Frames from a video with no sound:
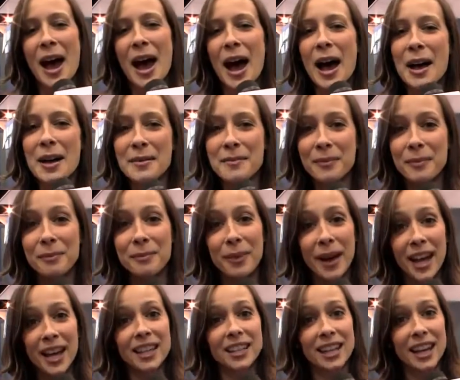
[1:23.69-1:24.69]
Um,
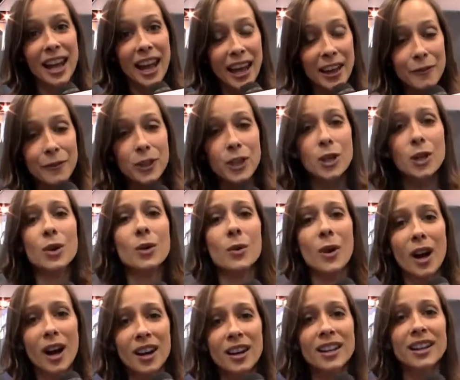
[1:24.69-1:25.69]
but if you
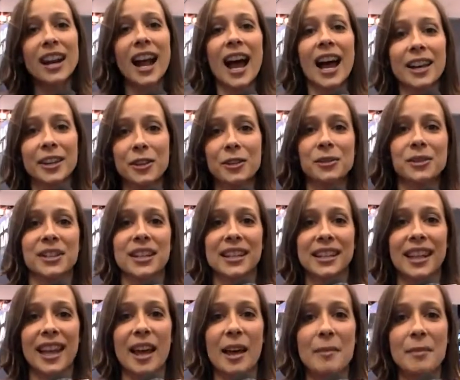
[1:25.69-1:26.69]
are not using
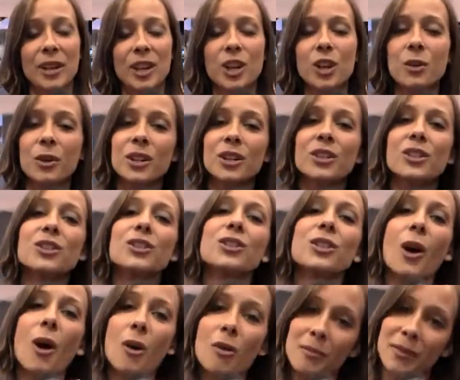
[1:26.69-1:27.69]
them, you are
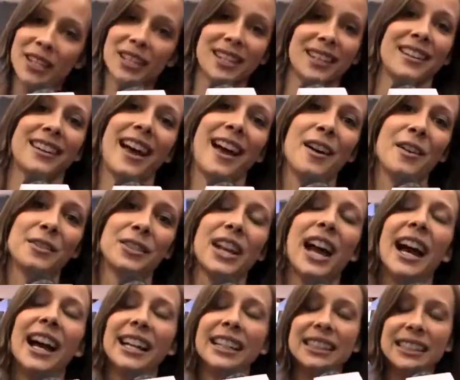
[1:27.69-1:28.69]
so missing out.
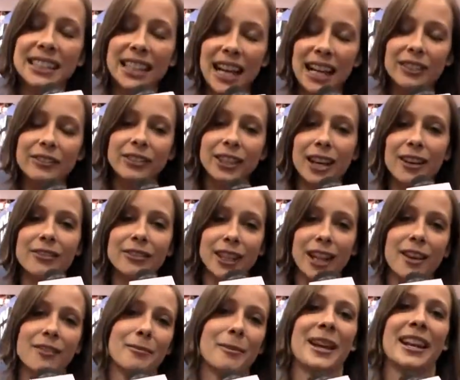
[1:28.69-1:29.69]
I love, love,
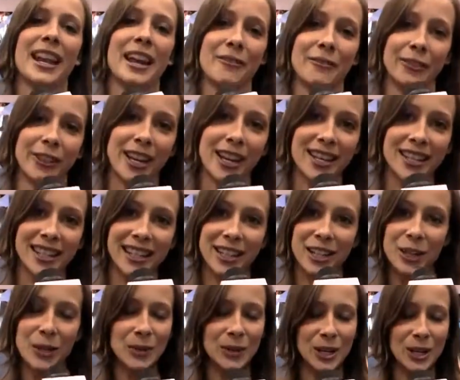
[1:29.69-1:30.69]
love my Netflix, and
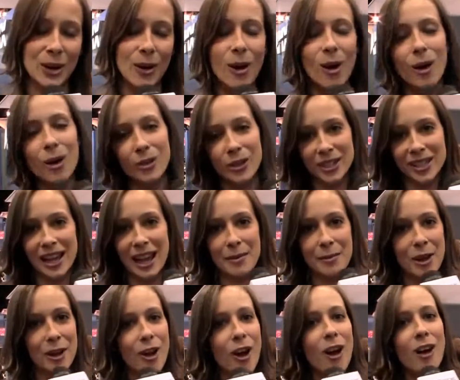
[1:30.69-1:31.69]
I use it all the
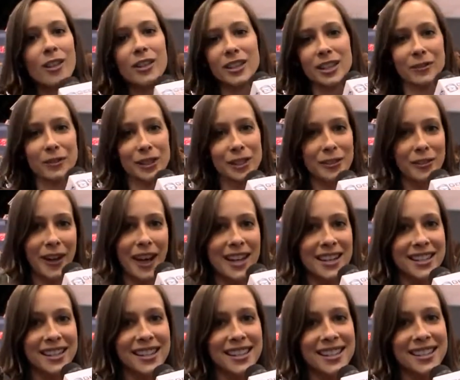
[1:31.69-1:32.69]
time on all the different
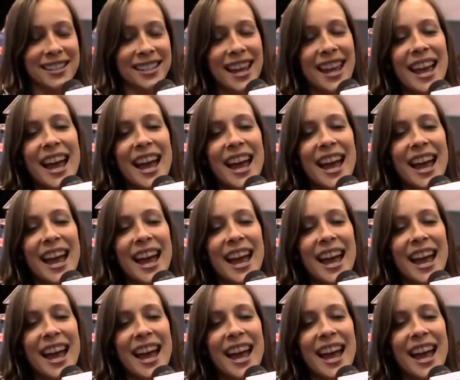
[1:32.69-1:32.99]
devices.